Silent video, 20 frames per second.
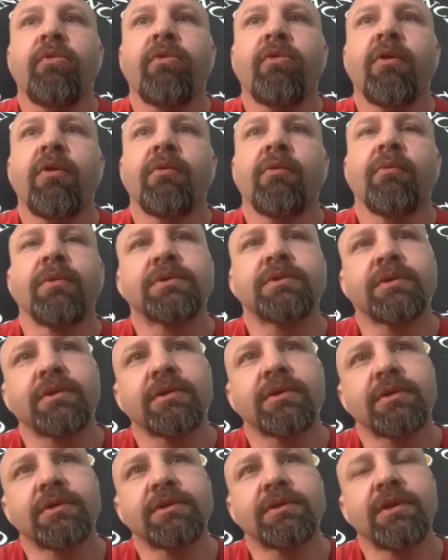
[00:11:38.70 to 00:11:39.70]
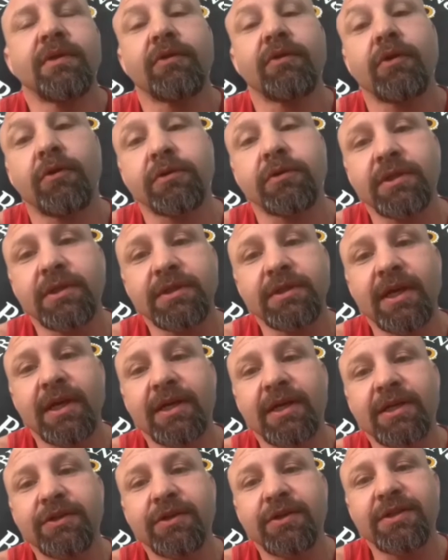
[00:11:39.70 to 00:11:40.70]
what's it, difficulties, I
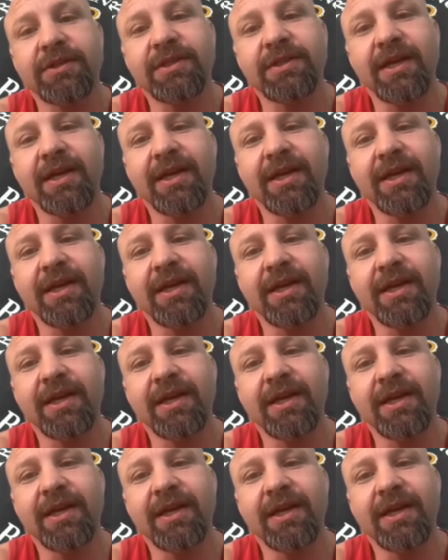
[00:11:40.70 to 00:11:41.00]
guess you could say.